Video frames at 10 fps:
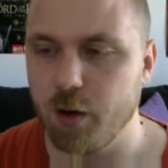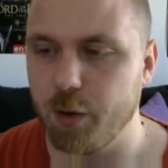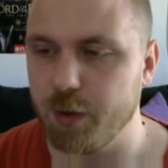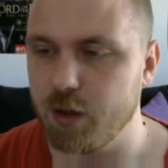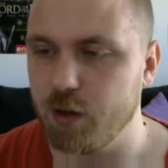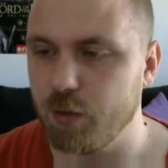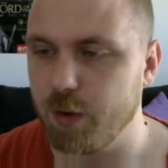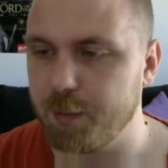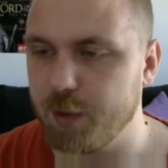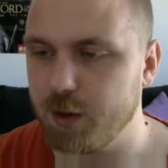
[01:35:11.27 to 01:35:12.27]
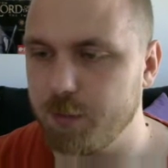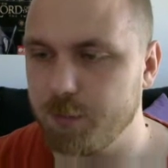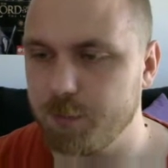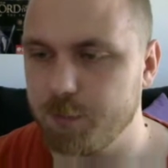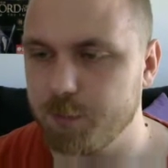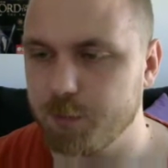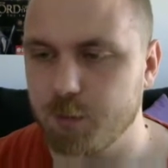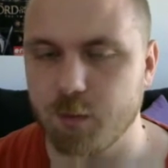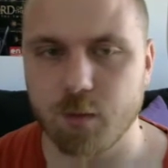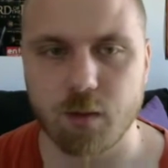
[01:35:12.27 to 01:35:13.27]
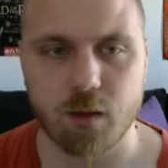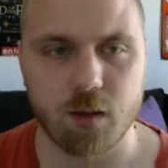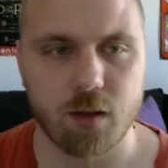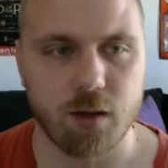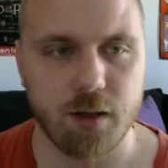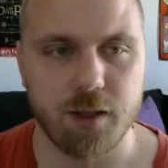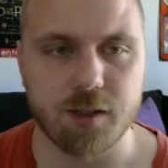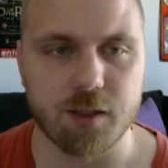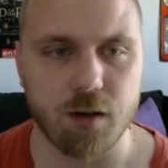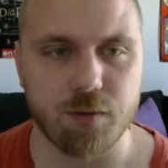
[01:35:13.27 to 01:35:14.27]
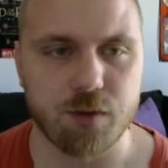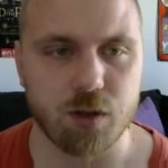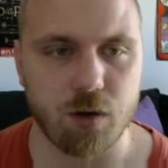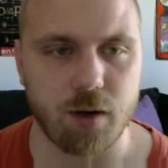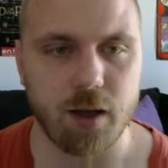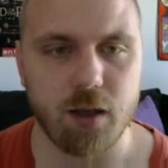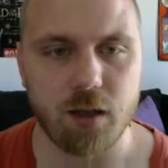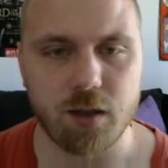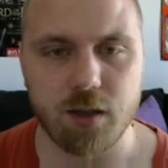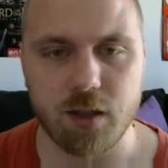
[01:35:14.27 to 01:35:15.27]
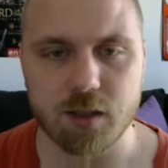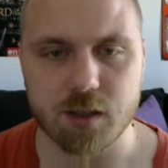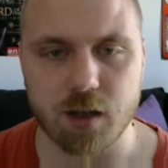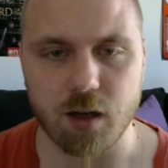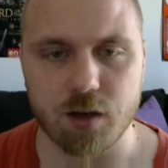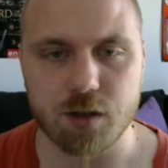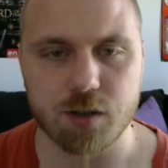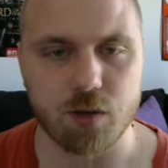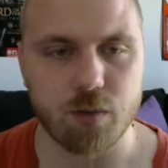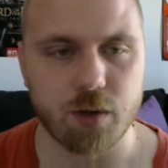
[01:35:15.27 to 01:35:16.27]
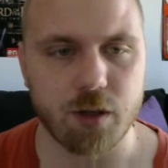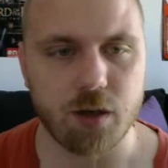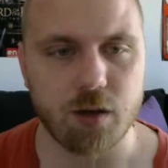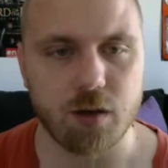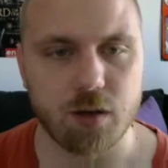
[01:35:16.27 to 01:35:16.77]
with the weapon itself. So I need these colors over here,